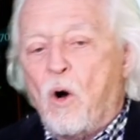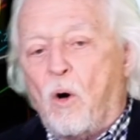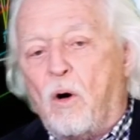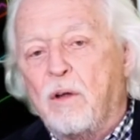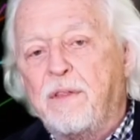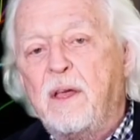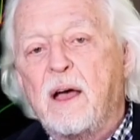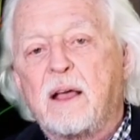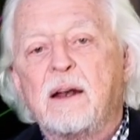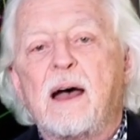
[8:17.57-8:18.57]
All the
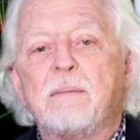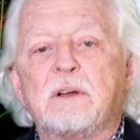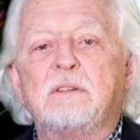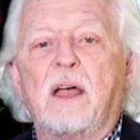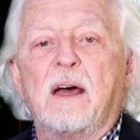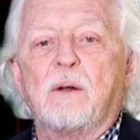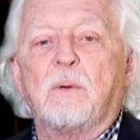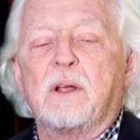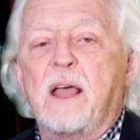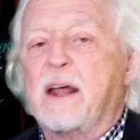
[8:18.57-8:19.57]
economic data
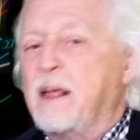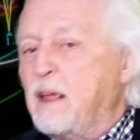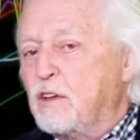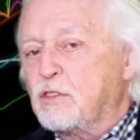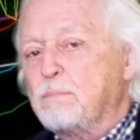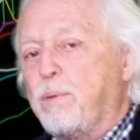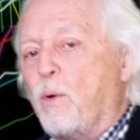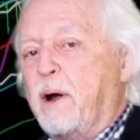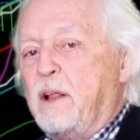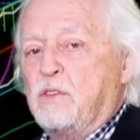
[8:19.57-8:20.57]
we're getting isn't
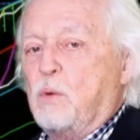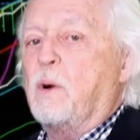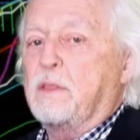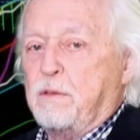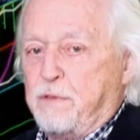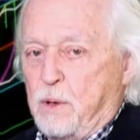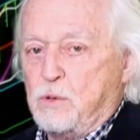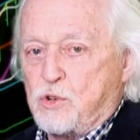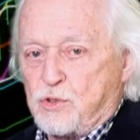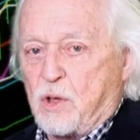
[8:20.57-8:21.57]
pointing to what the
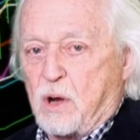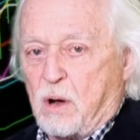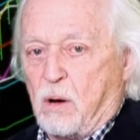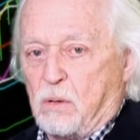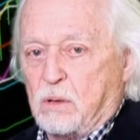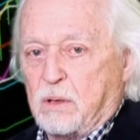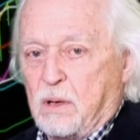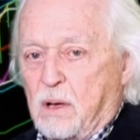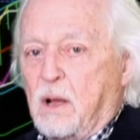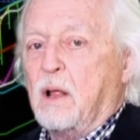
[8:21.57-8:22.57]
future's going to hold.
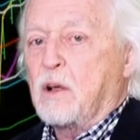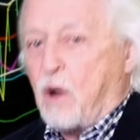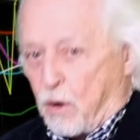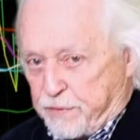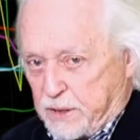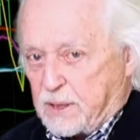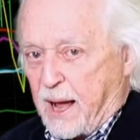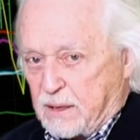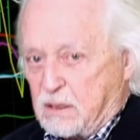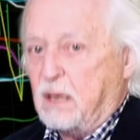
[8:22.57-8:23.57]

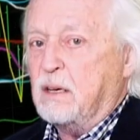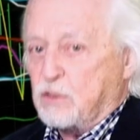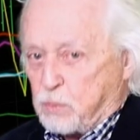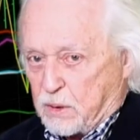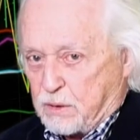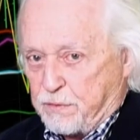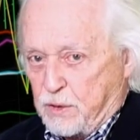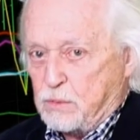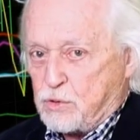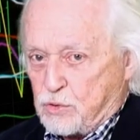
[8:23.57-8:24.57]
COVID-19 is what the
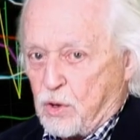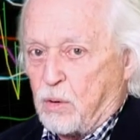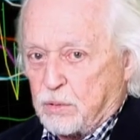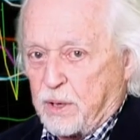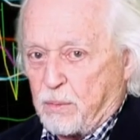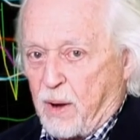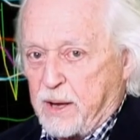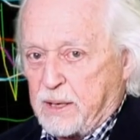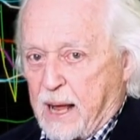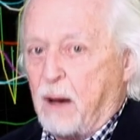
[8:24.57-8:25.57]
future's holding
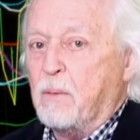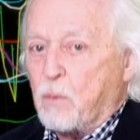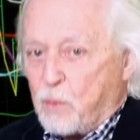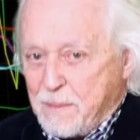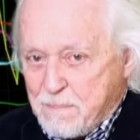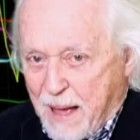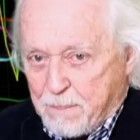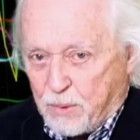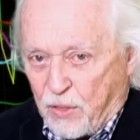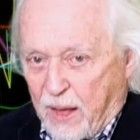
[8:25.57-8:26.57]
right now.
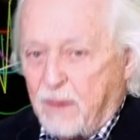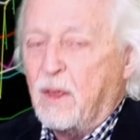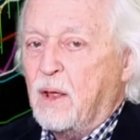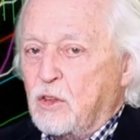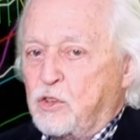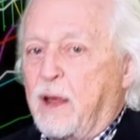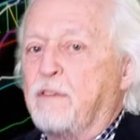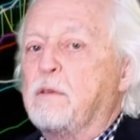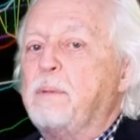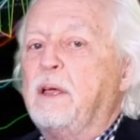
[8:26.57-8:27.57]
Remember that. So you
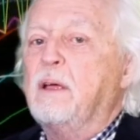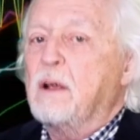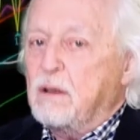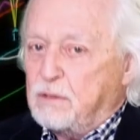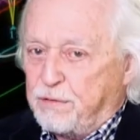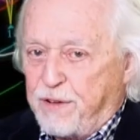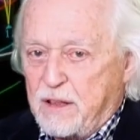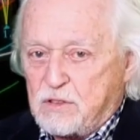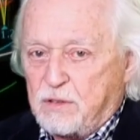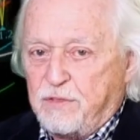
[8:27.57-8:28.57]
have to be
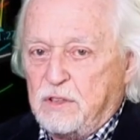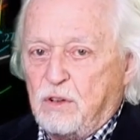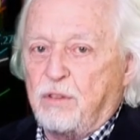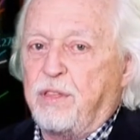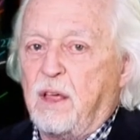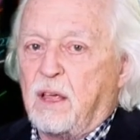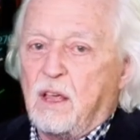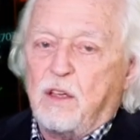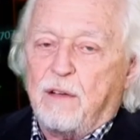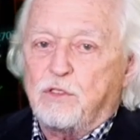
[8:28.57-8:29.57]
defensive in your
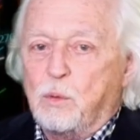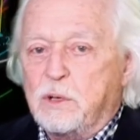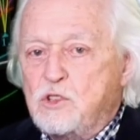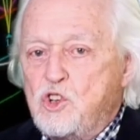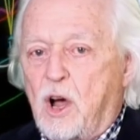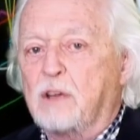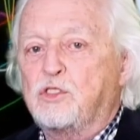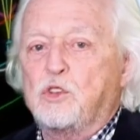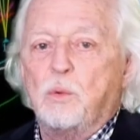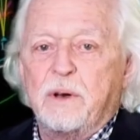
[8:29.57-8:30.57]
thinking. You have to
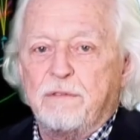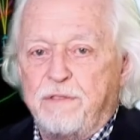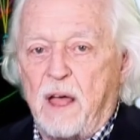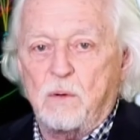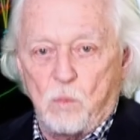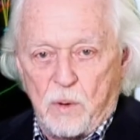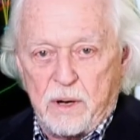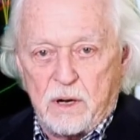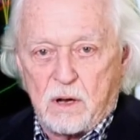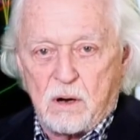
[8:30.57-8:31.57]
adjust to an event when
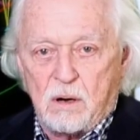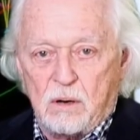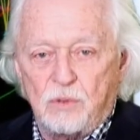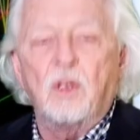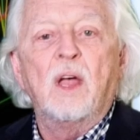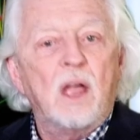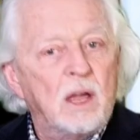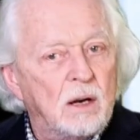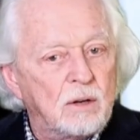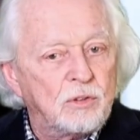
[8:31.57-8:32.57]
it occurs
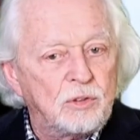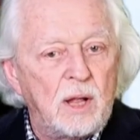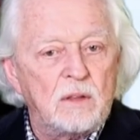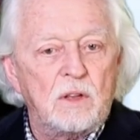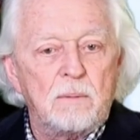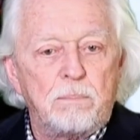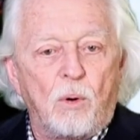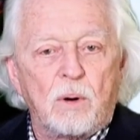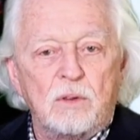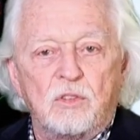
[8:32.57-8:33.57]
and understand the
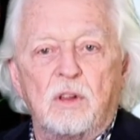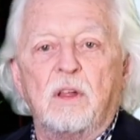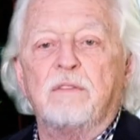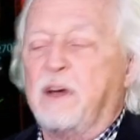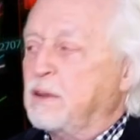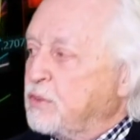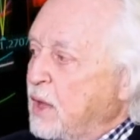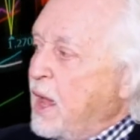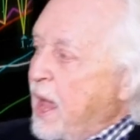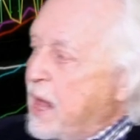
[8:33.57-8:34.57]
importance of the events.
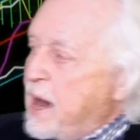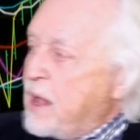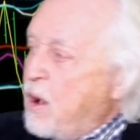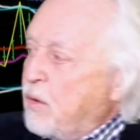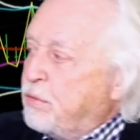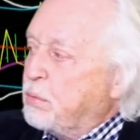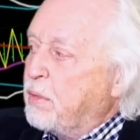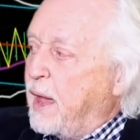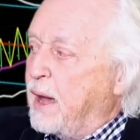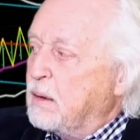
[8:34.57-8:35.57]
And I go through
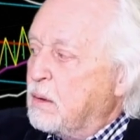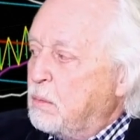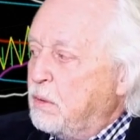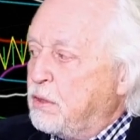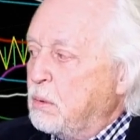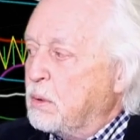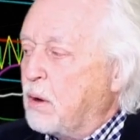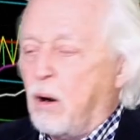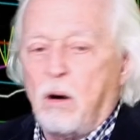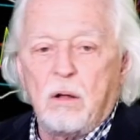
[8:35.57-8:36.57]
that with you in
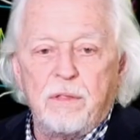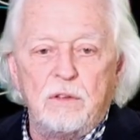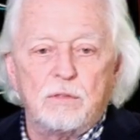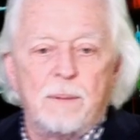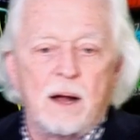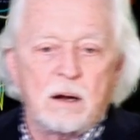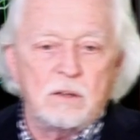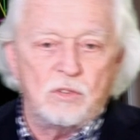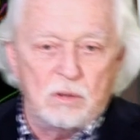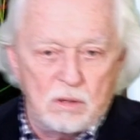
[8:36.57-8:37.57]
all these
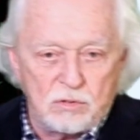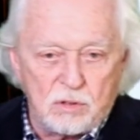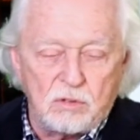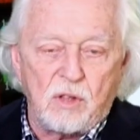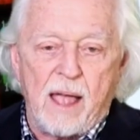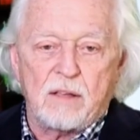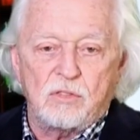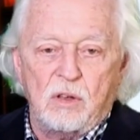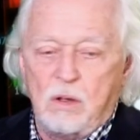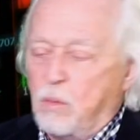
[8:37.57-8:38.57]
markets in this exact
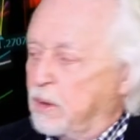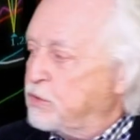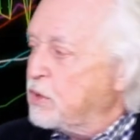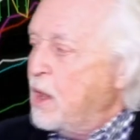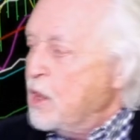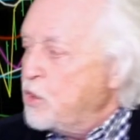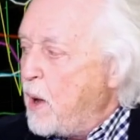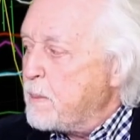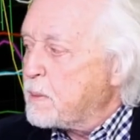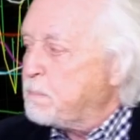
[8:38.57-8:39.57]
sequence. You're
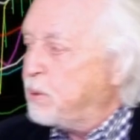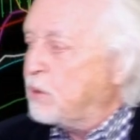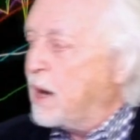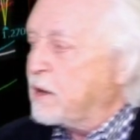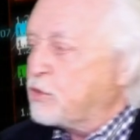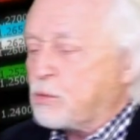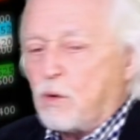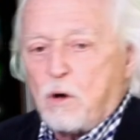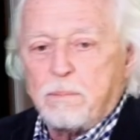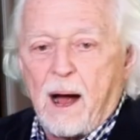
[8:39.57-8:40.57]
able to pull on a
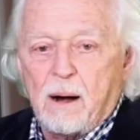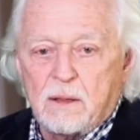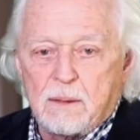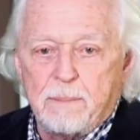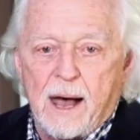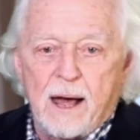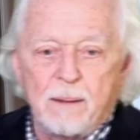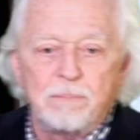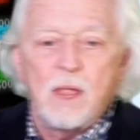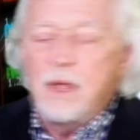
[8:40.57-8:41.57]
scroll bar at the
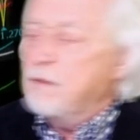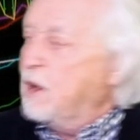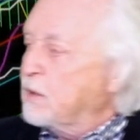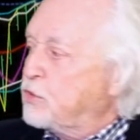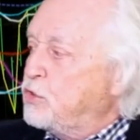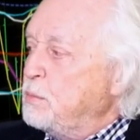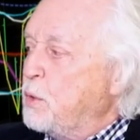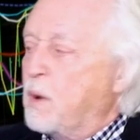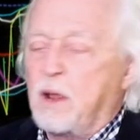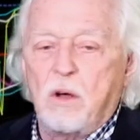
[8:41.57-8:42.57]
bottom. Let's assume you
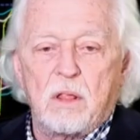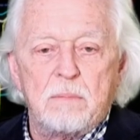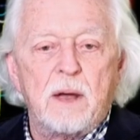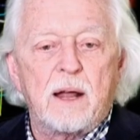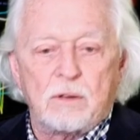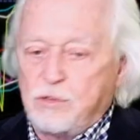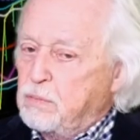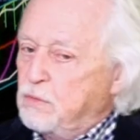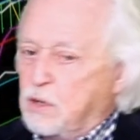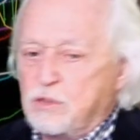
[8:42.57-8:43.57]
want to go to the metals.
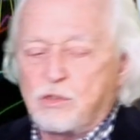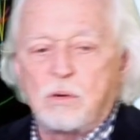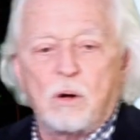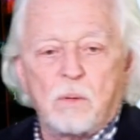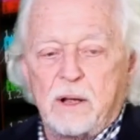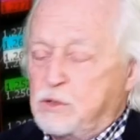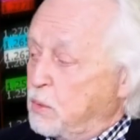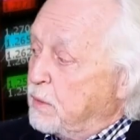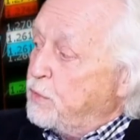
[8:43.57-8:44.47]
You can scroll right to it.